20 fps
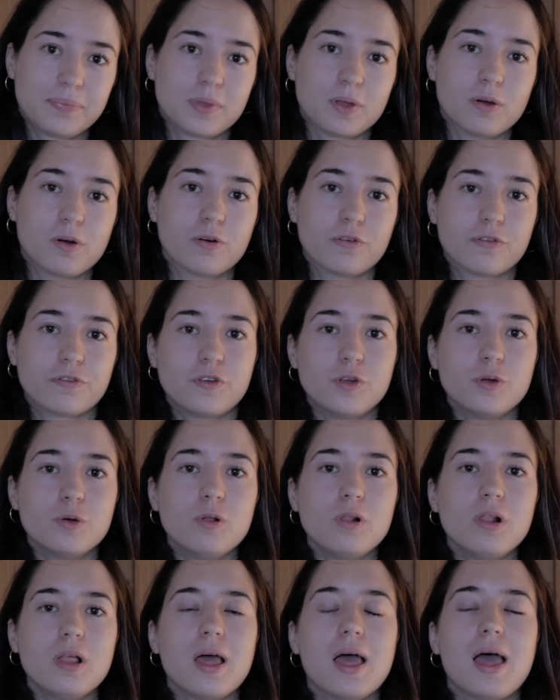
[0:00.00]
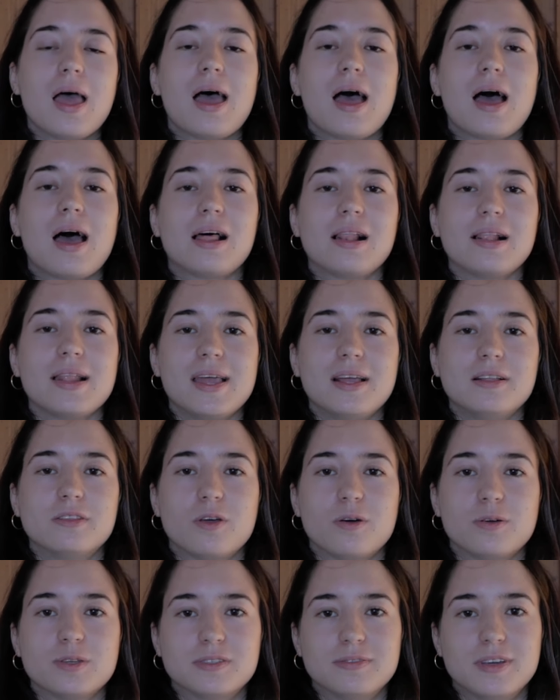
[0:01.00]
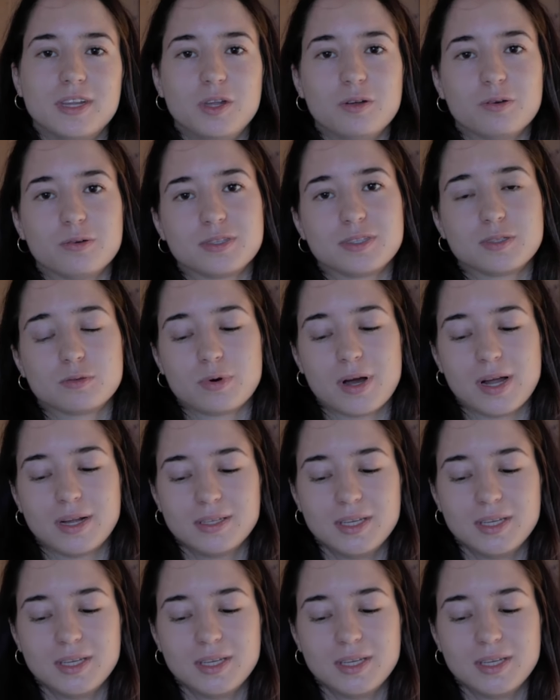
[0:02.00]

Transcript: or Fuel, I'll link those videos right